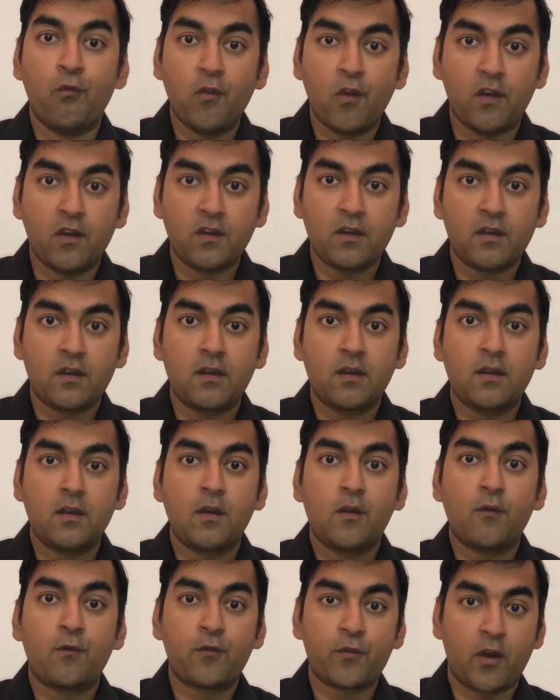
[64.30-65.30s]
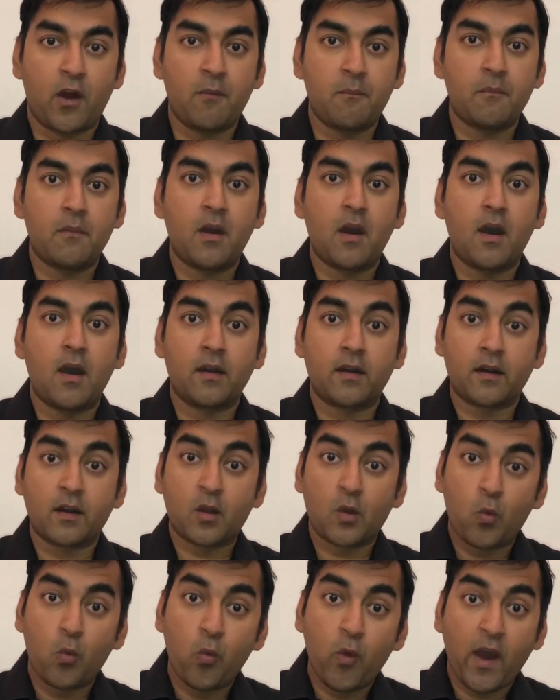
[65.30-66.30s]
work from a
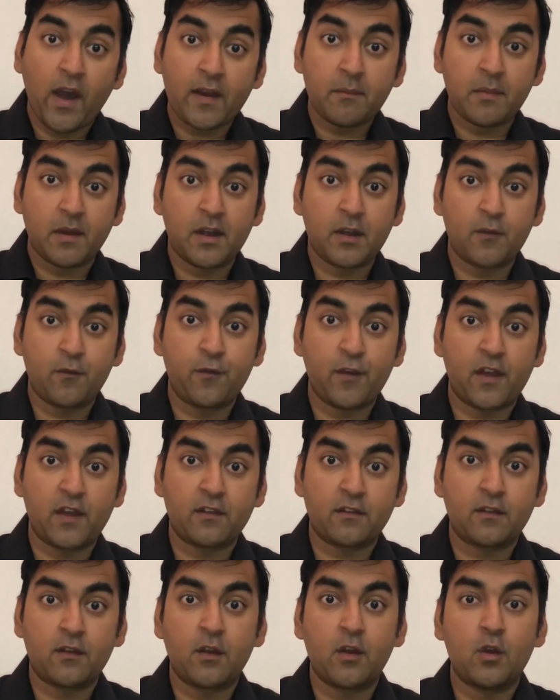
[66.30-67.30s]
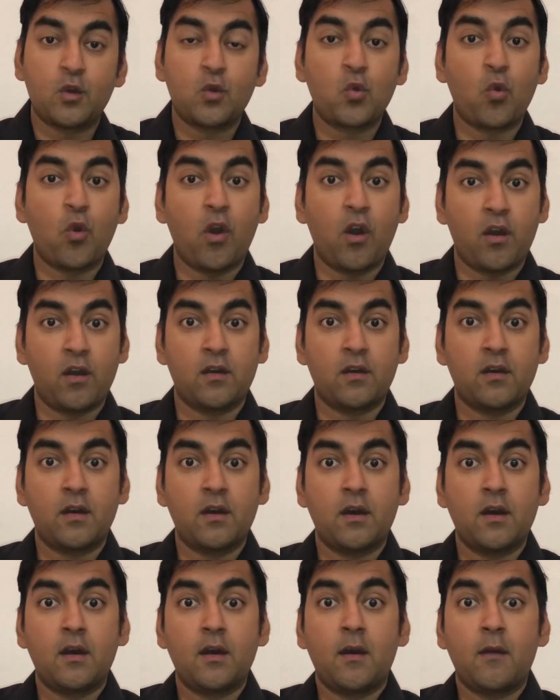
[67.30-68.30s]
requirement phase to a
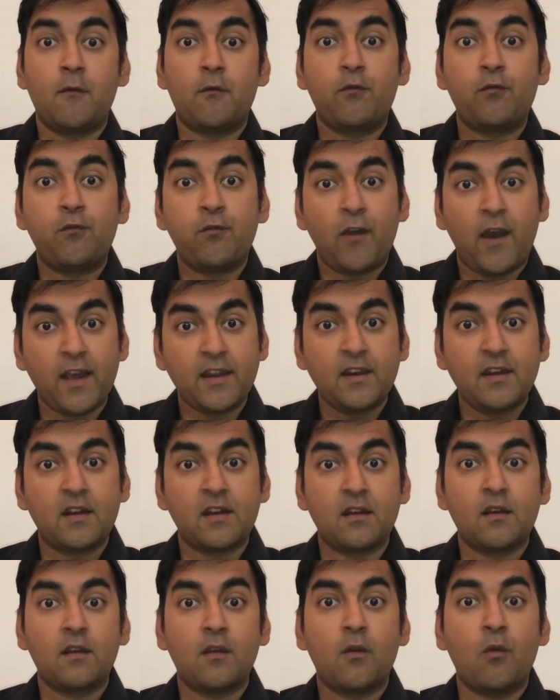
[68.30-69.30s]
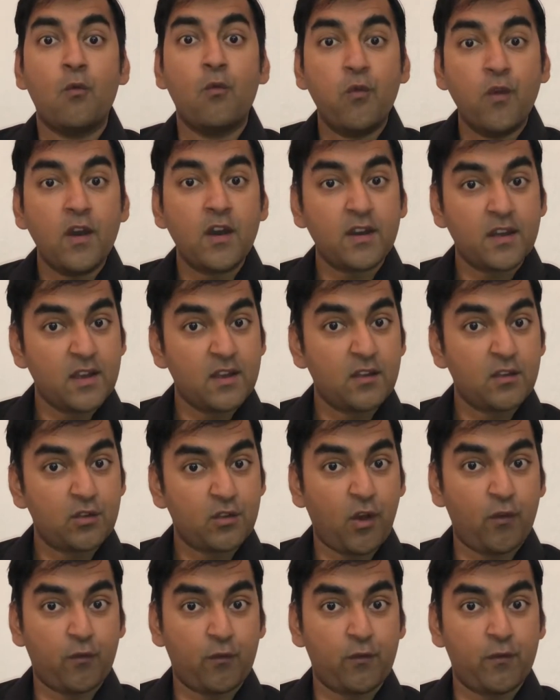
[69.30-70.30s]
final working
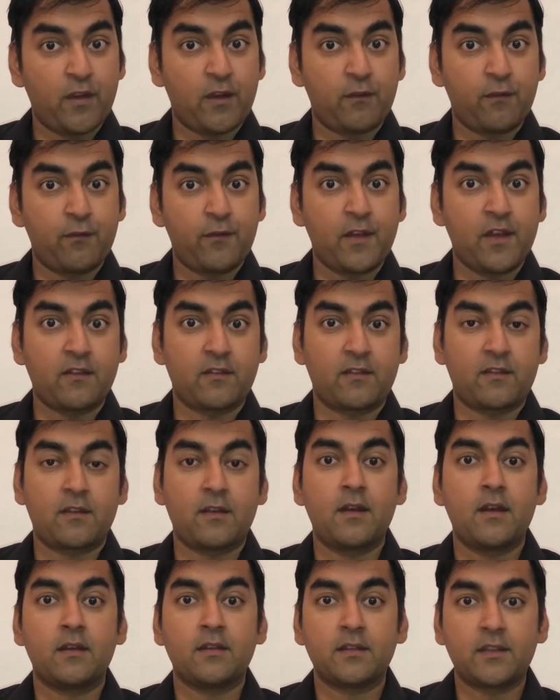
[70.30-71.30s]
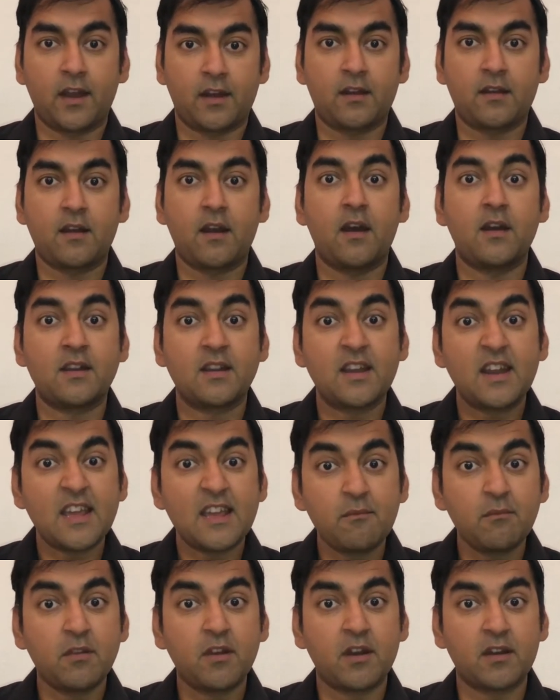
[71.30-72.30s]
software phase that a
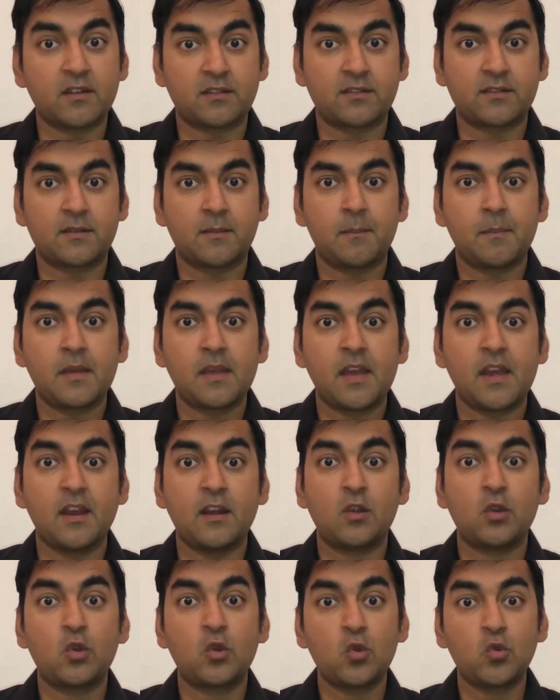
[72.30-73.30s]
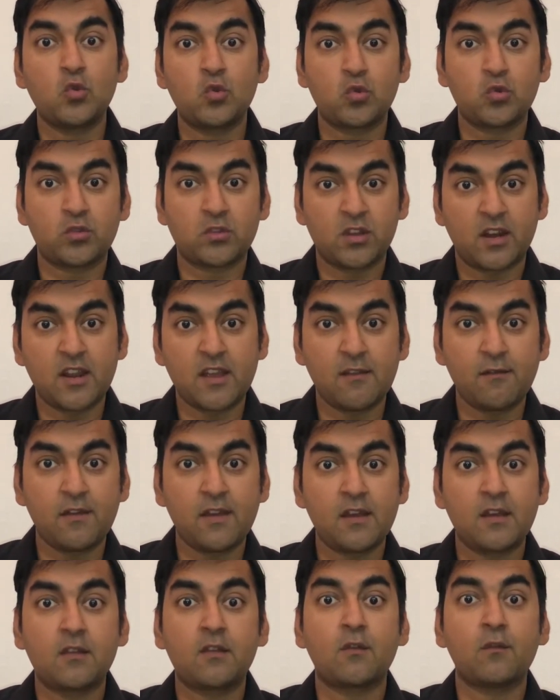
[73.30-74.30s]
team does in 2 to 3
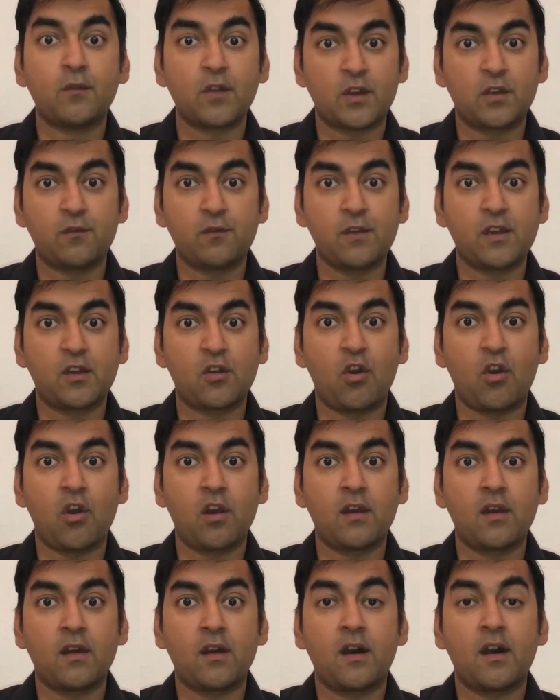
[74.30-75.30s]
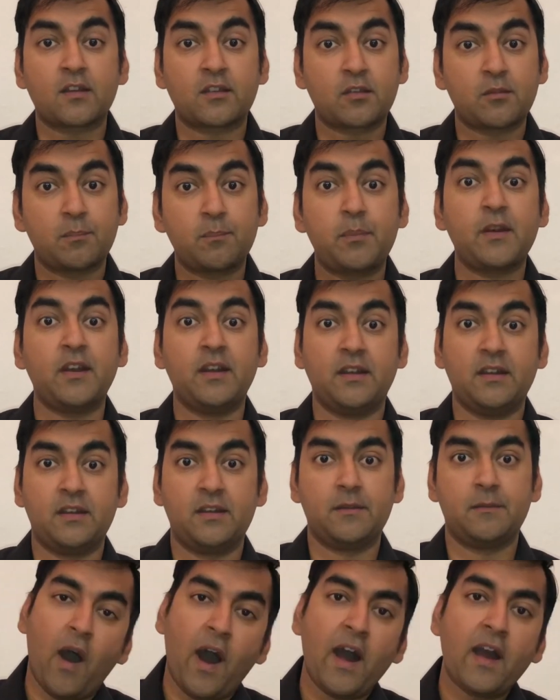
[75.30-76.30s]
weeks, which we call a sprint.
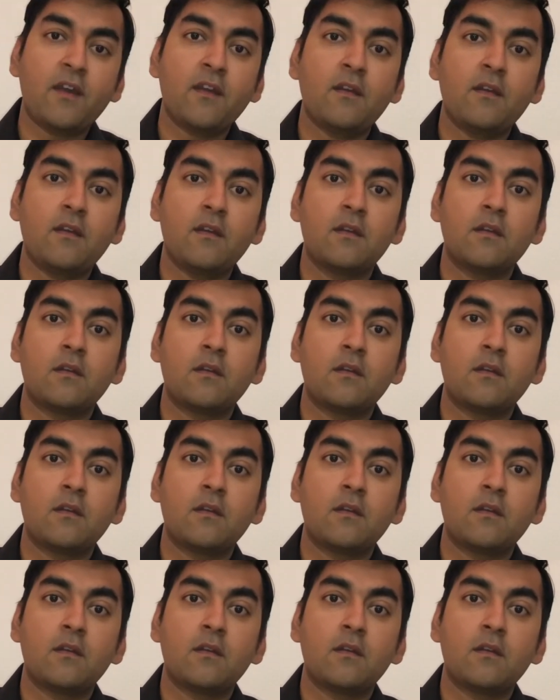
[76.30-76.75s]
Why